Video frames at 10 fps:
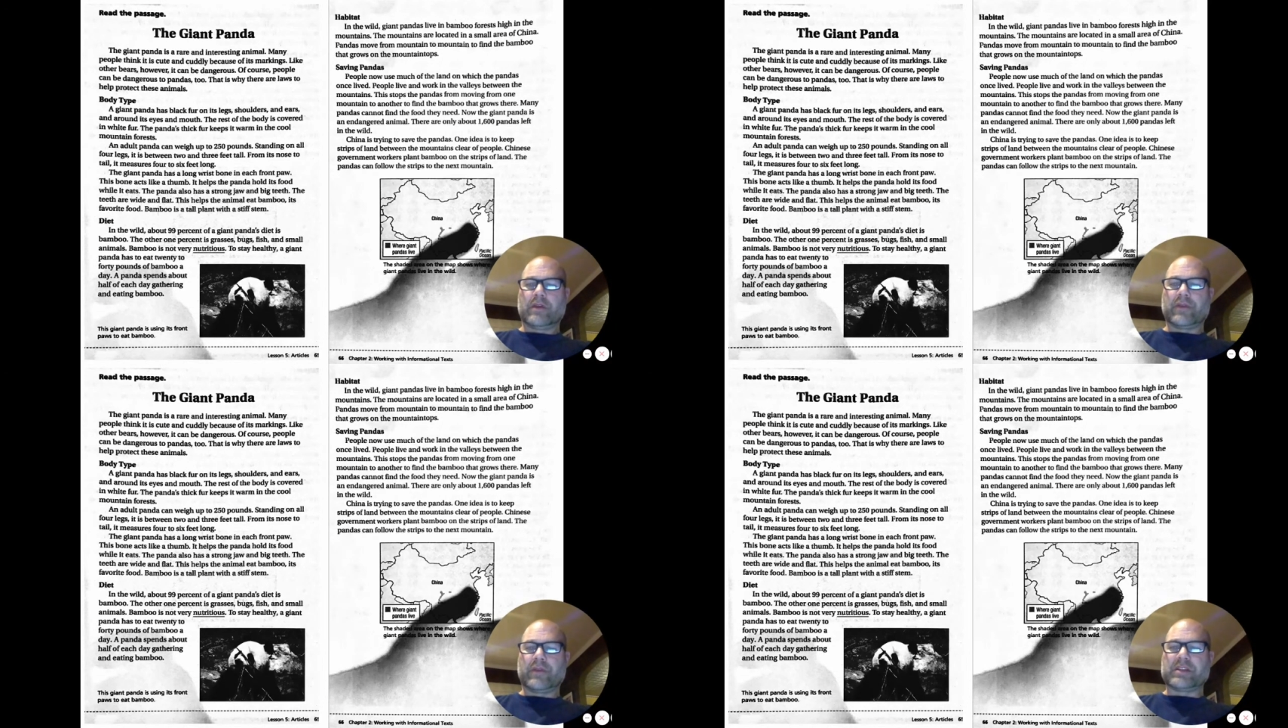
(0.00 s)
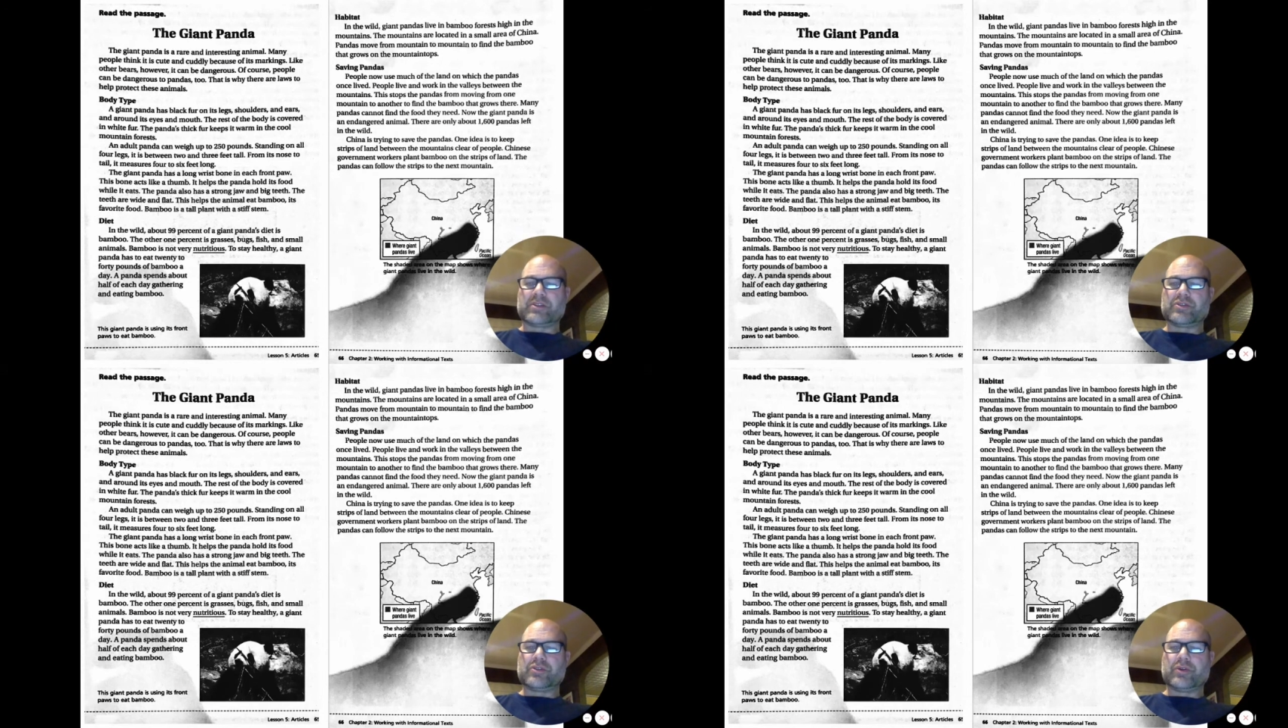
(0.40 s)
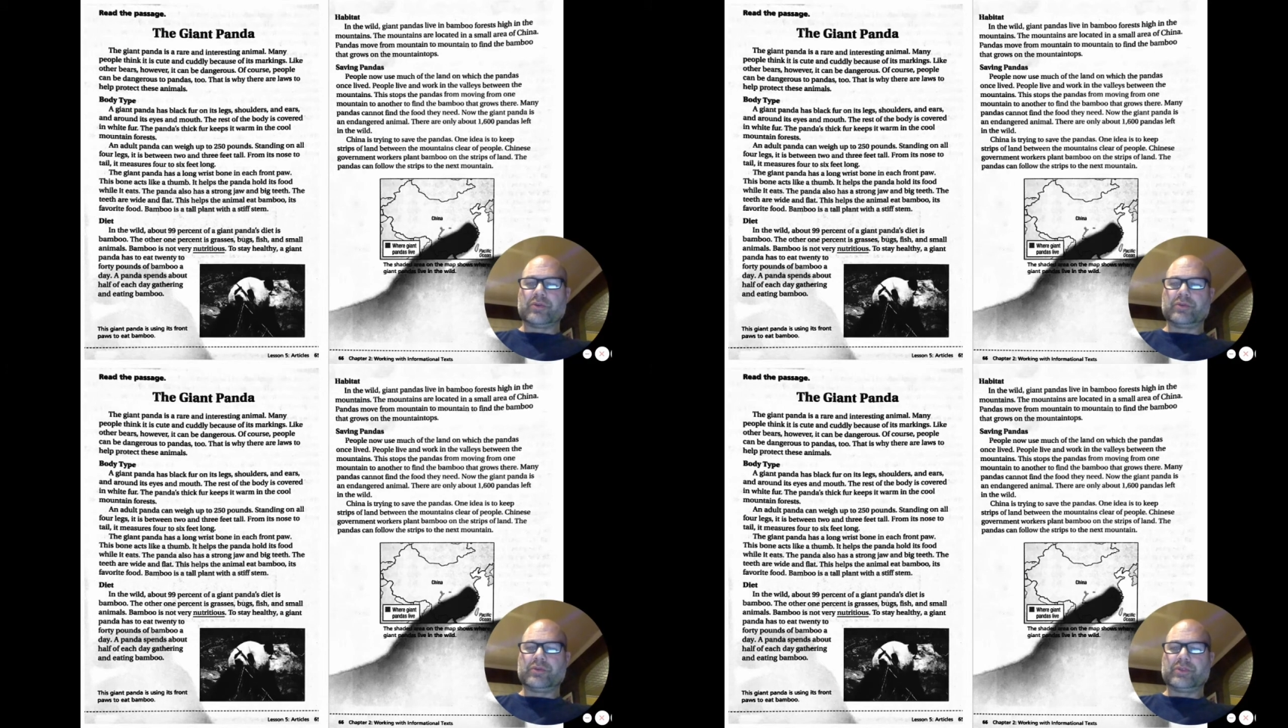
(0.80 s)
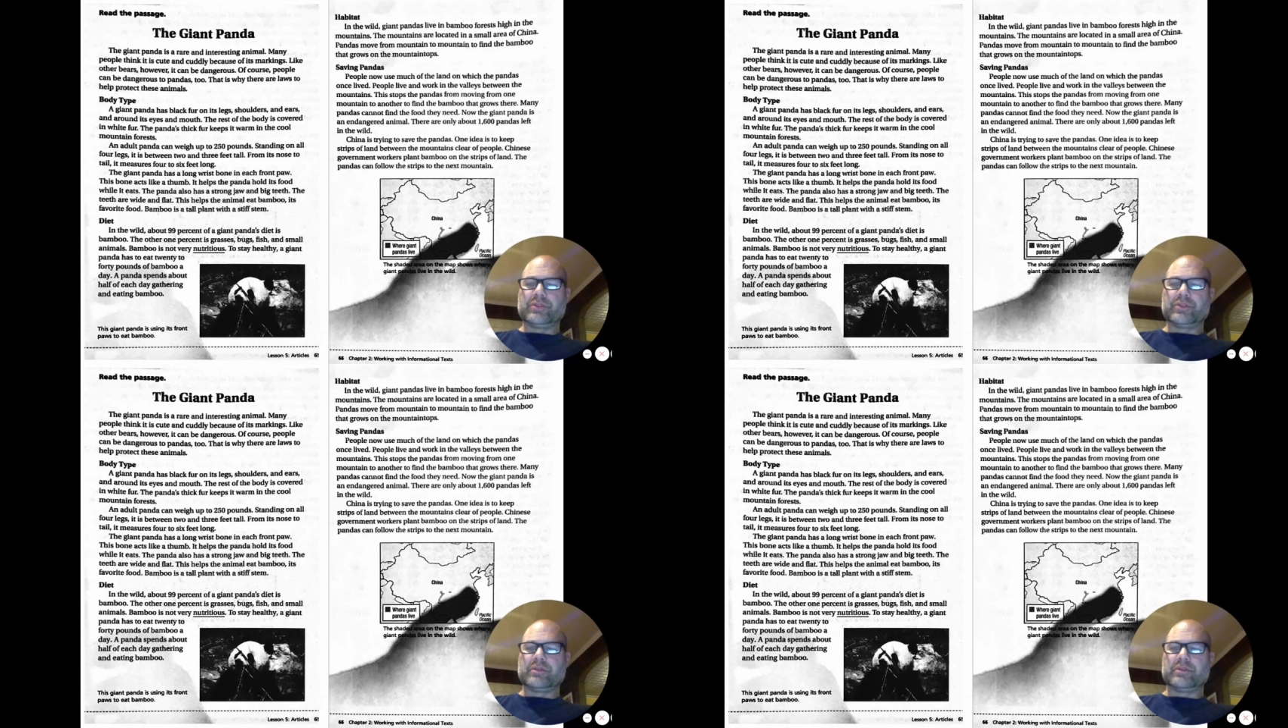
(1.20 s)
From its nose
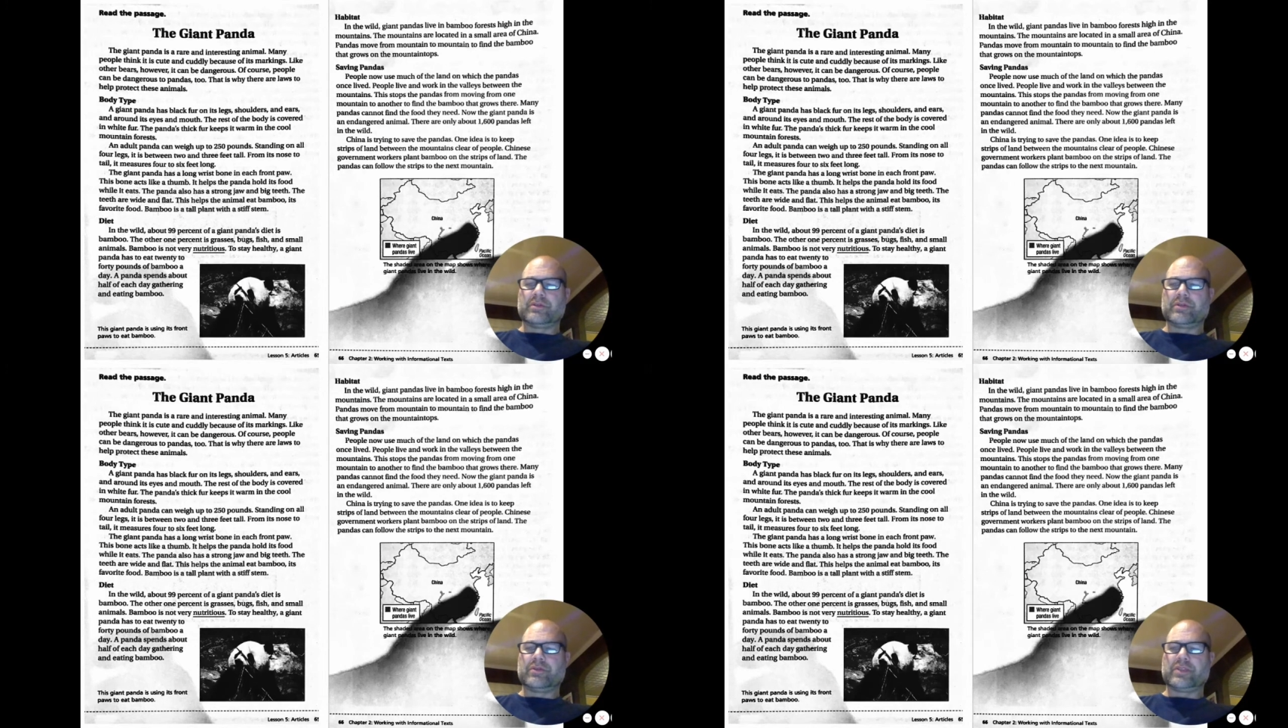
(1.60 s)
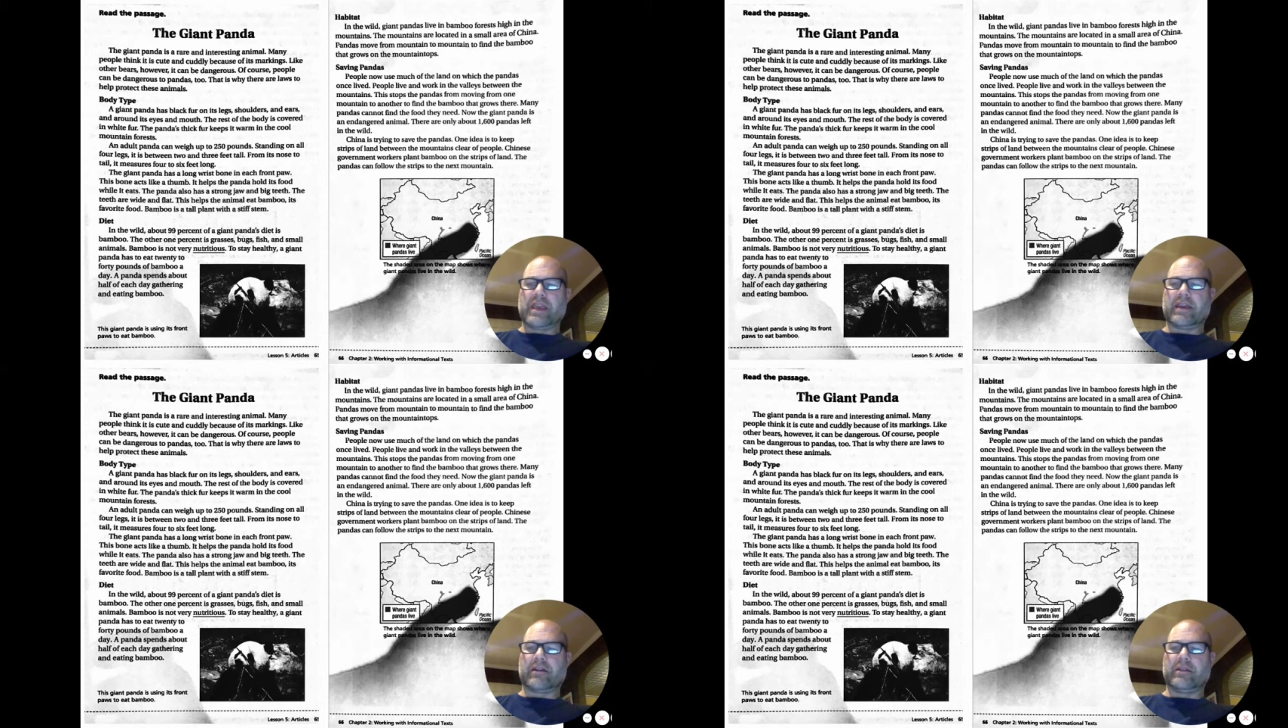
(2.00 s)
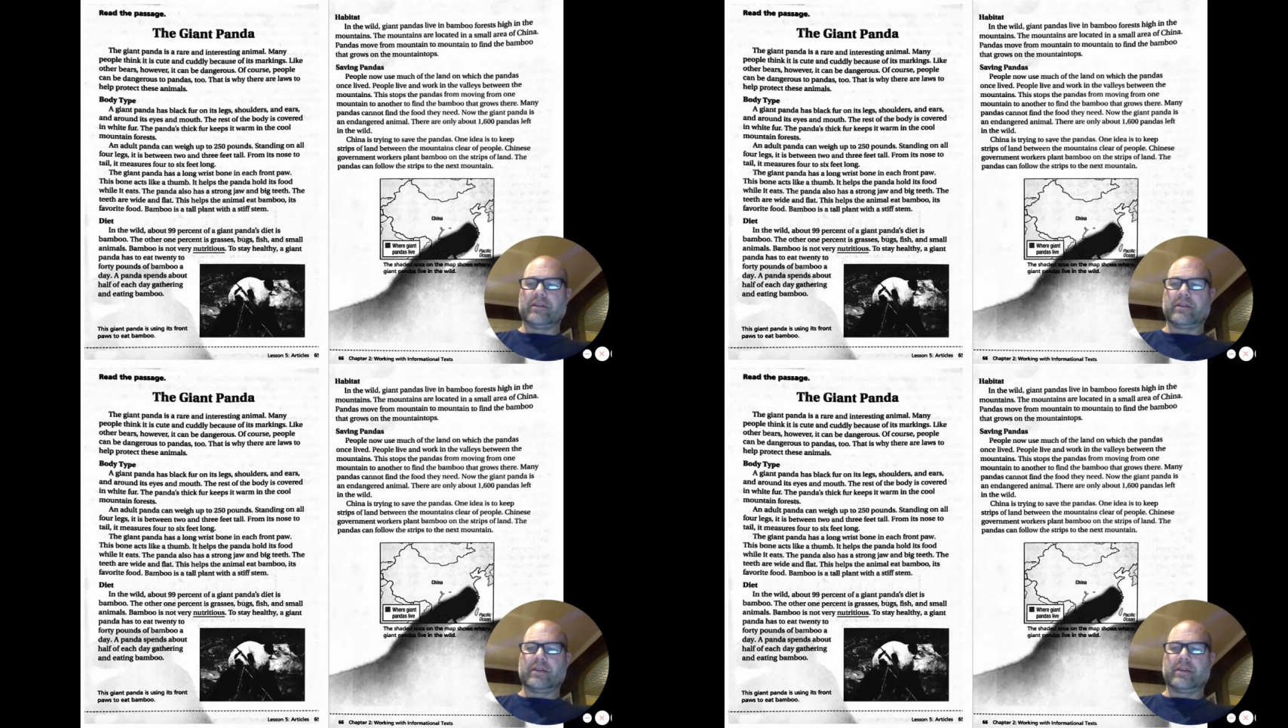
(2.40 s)
to tail,